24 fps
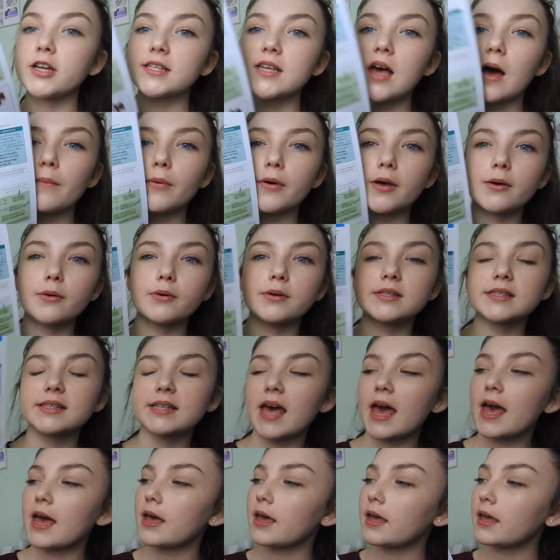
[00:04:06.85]
example, it will
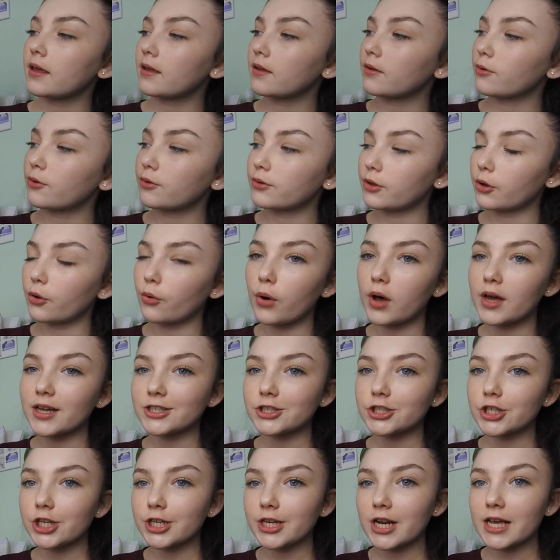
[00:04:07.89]
say the
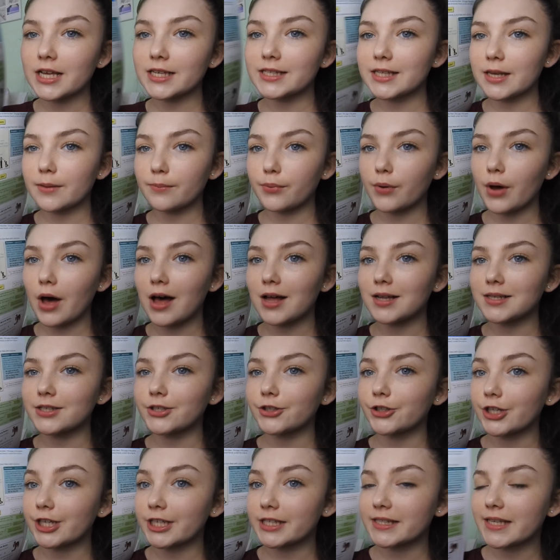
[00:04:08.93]
question, a simple answer,
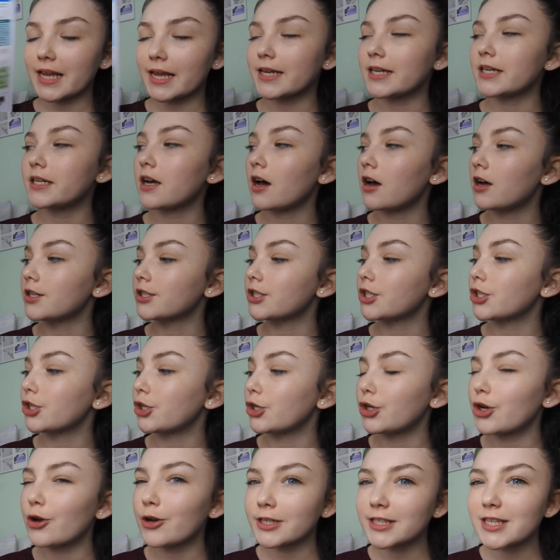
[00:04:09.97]
and an extended answer. So
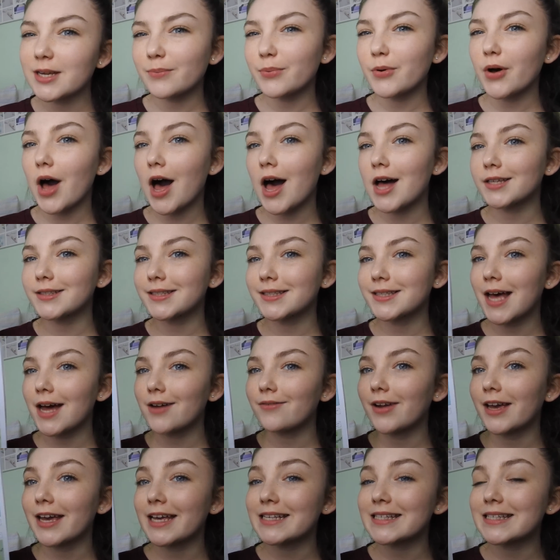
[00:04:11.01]
you know, a simple answer is
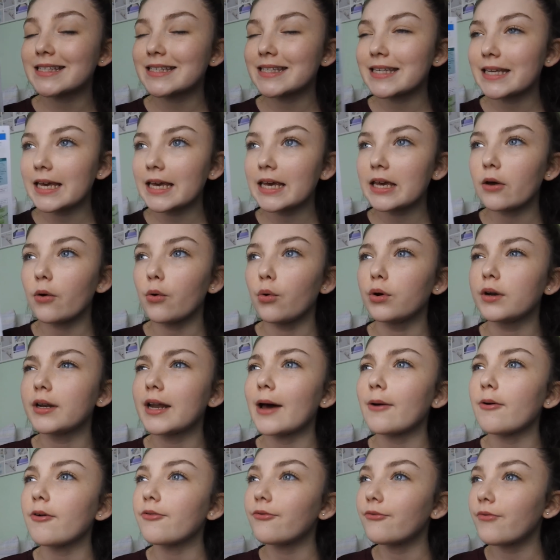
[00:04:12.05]
kind of like a C or
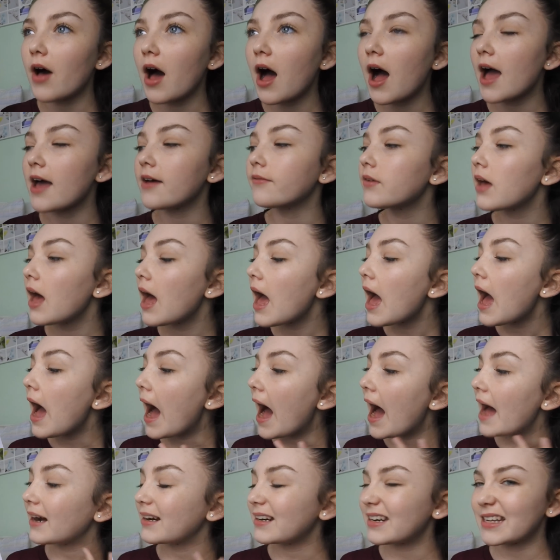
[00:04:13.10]
now a 5,
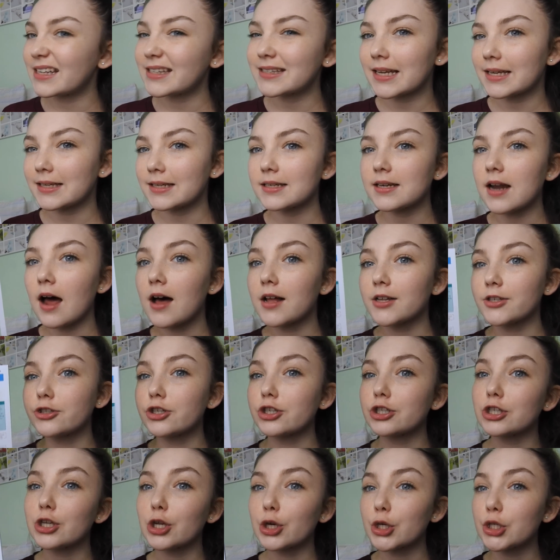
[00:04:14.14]
and the extended
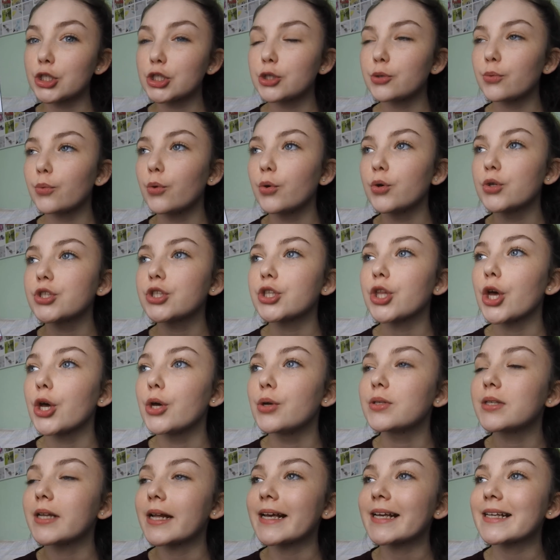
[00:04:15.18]
answer is looking towards
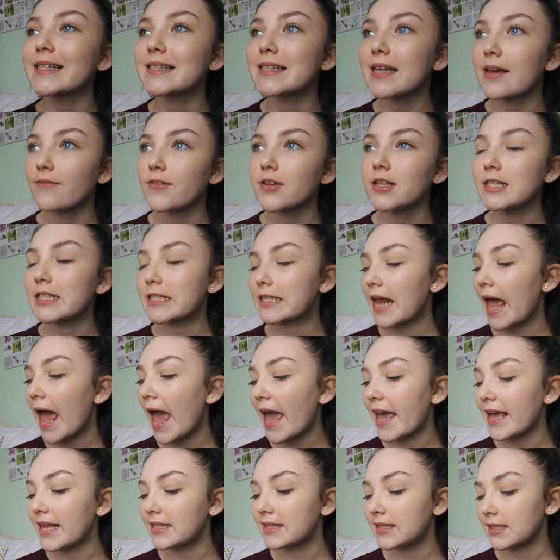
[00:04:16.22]
those like 7s,
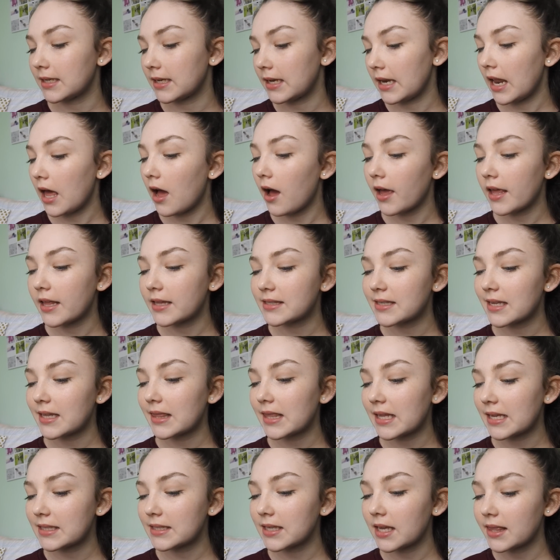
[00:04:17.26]
8s and 9s and
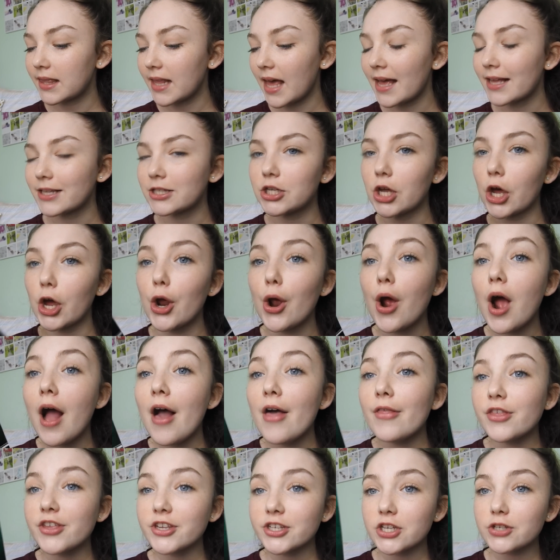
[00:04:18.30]
things like that. So
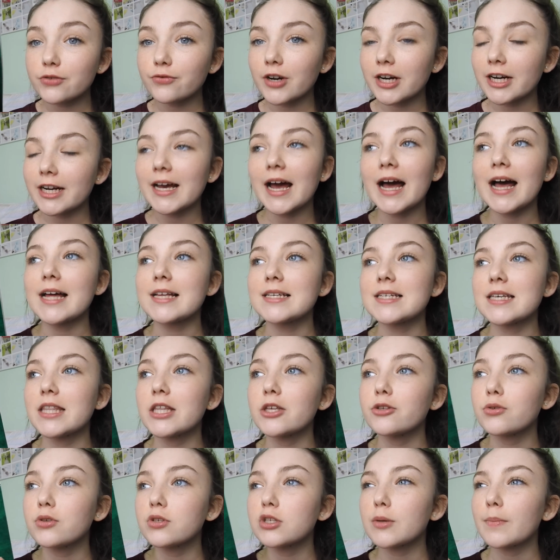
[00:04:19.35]
this is really handy.
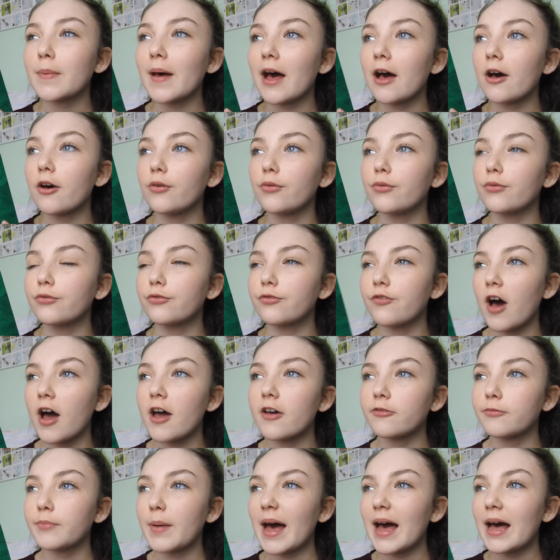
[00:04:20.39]
This was about
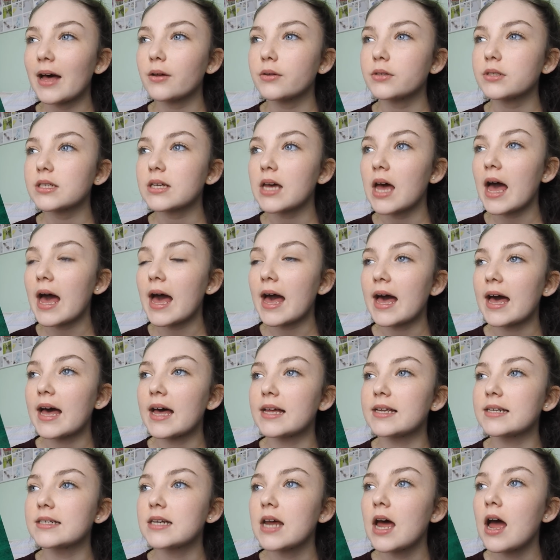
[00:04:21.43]
£5,
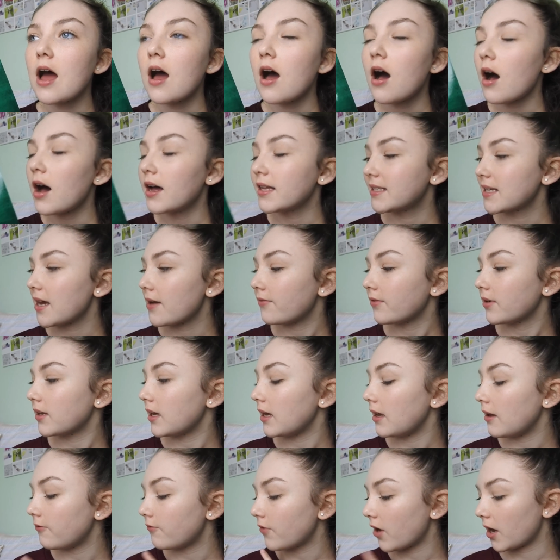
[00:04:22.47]
and I
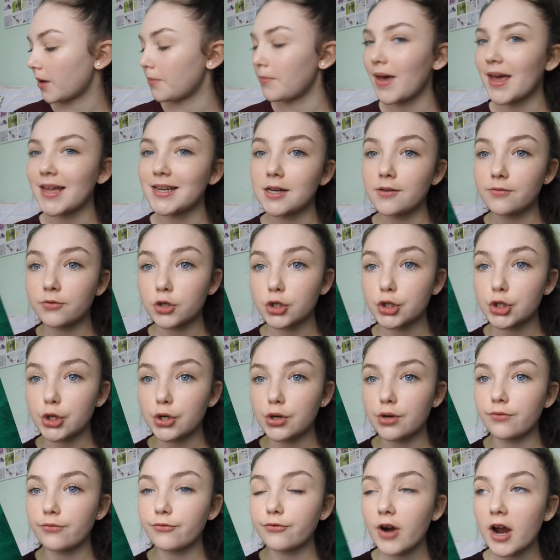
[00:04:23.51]
definitely recommend if you're
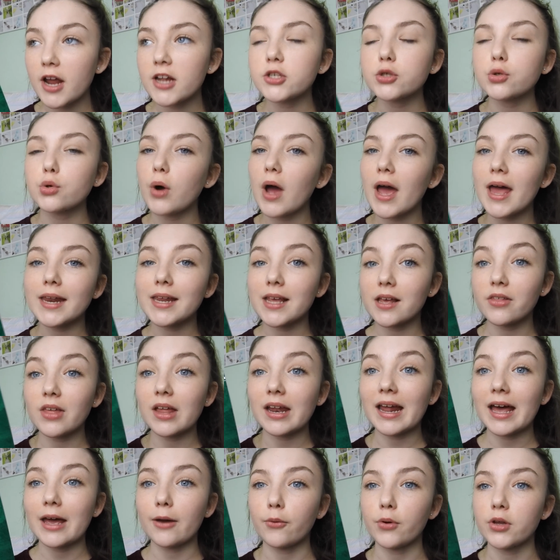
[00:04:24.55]
doing French or any
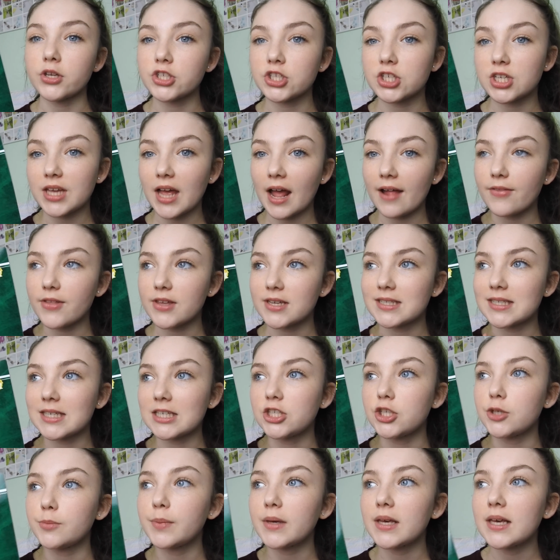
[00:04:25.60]
other language to get the
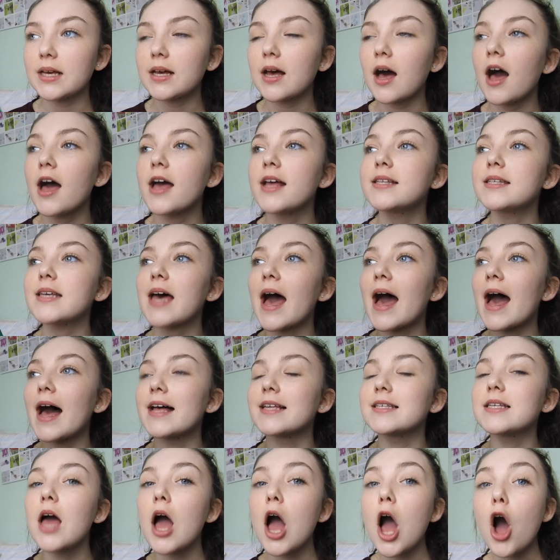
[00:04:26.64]
CGP guides,
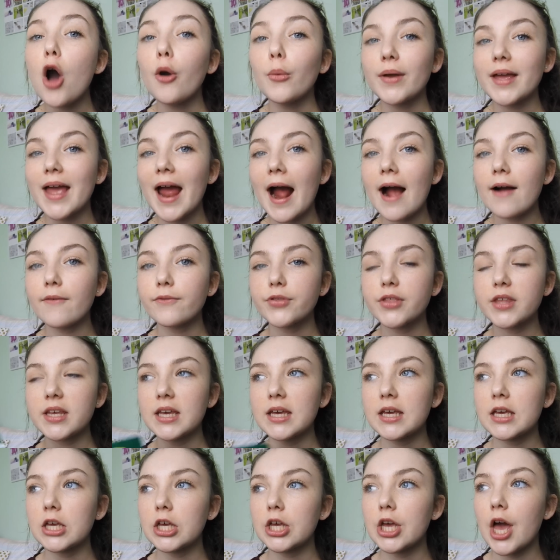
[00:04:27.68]
as we have
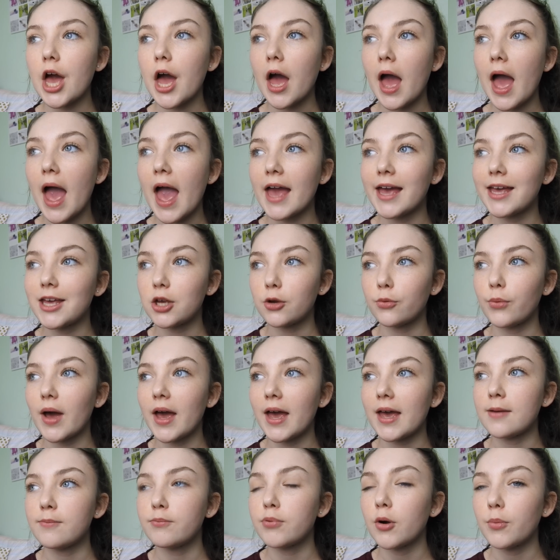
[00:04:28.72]
the
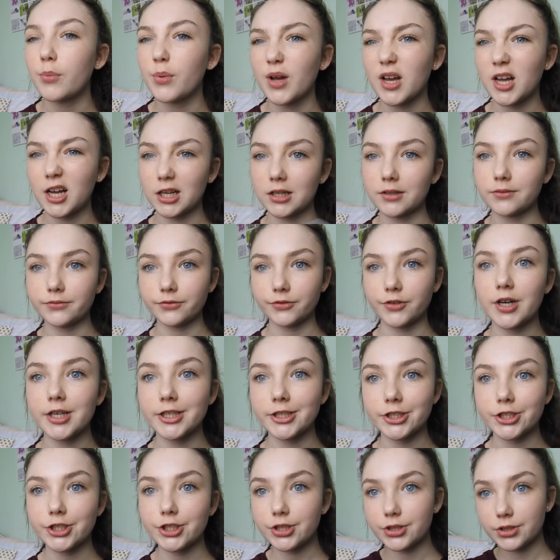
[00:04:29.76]
AQA proper
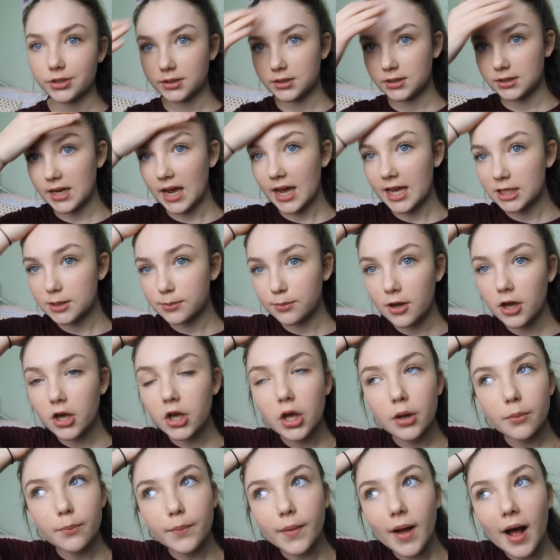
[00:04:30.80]
French
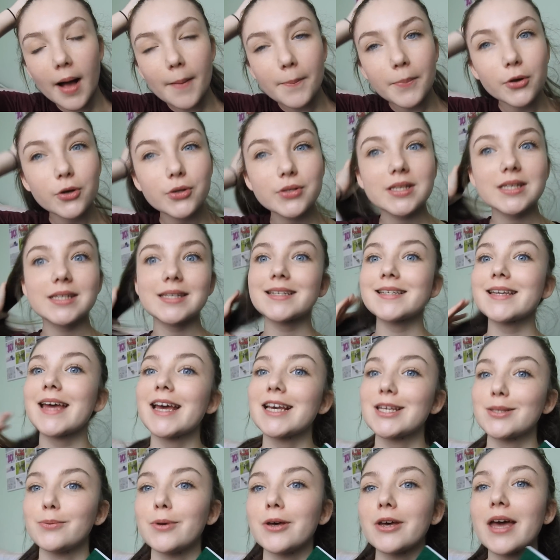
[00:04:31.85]
textbook, but because it's a
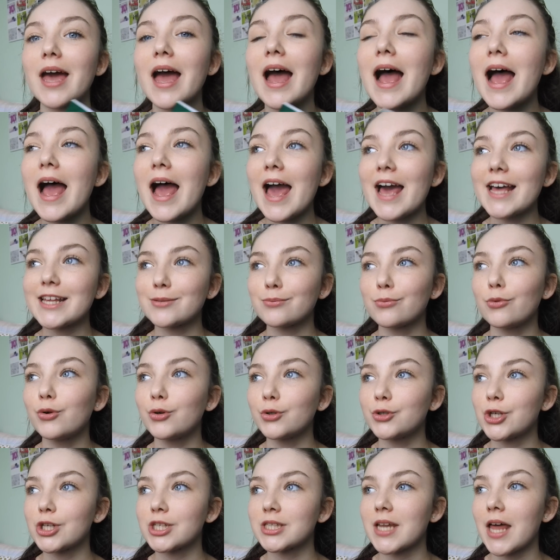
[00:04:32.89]
textbook it's
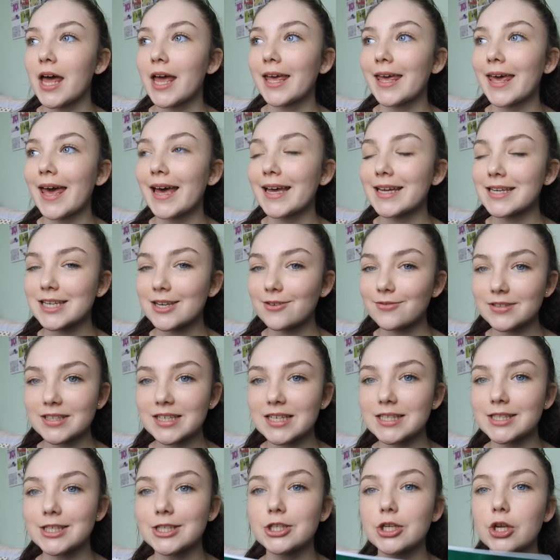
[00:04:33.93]
more just like
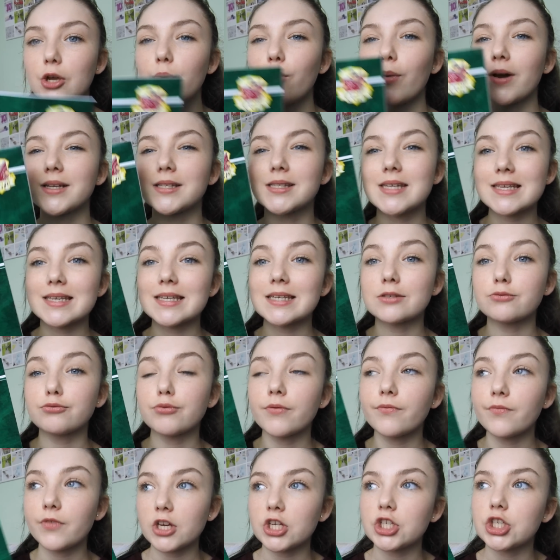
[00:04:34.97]
activities to do, whereas this is
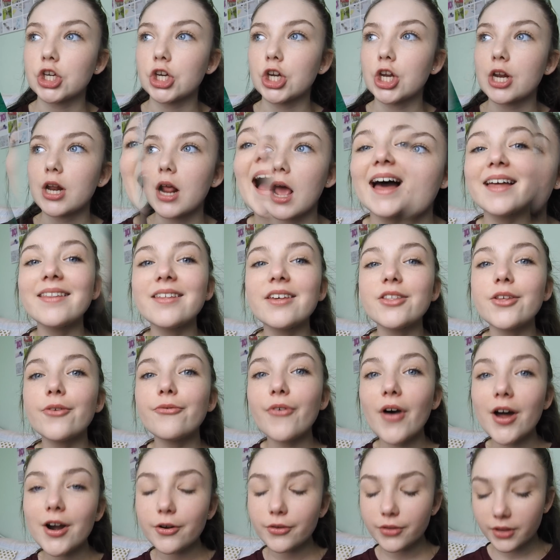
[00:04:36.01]
revision. And then the
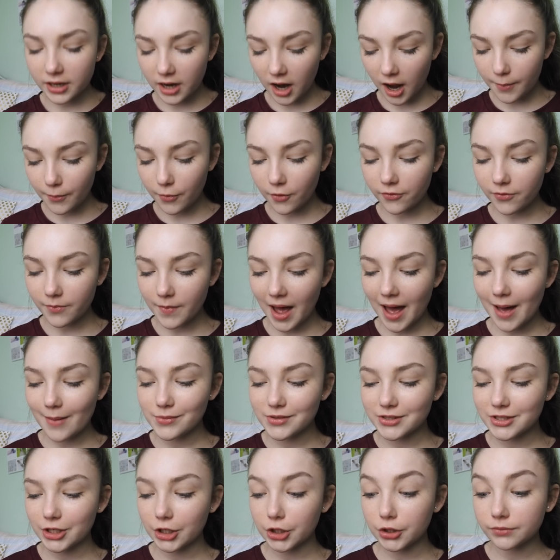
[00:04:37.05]
final thing that I bought from
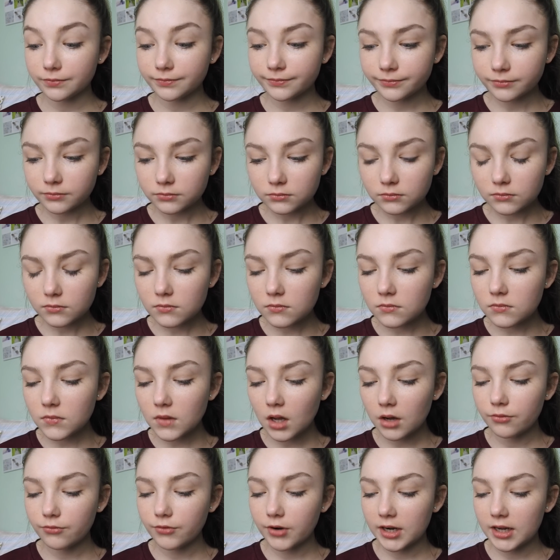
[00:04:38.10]
Amazon,
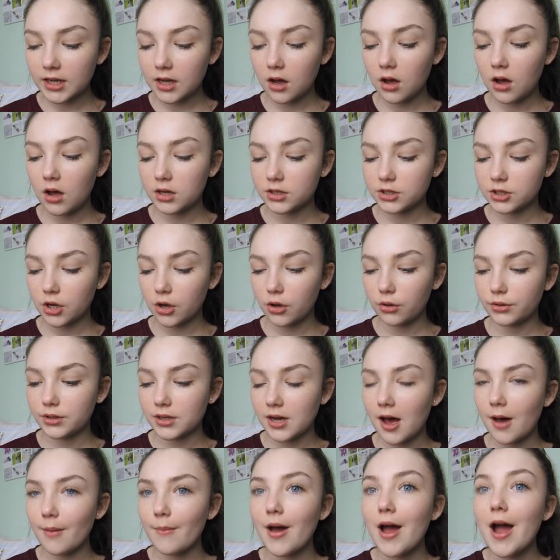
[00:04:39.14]
really hard to
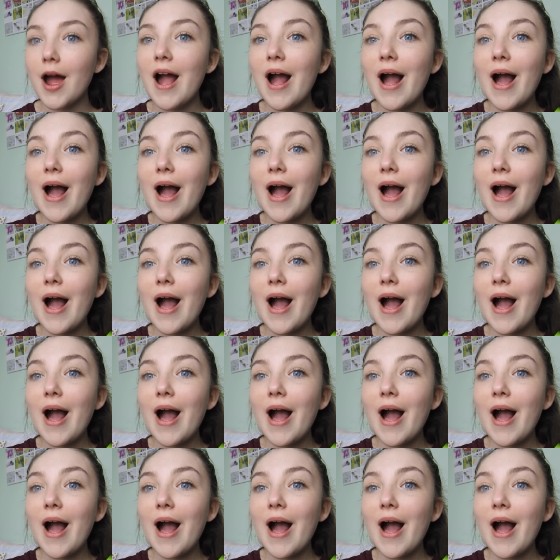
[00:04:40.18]
hold up,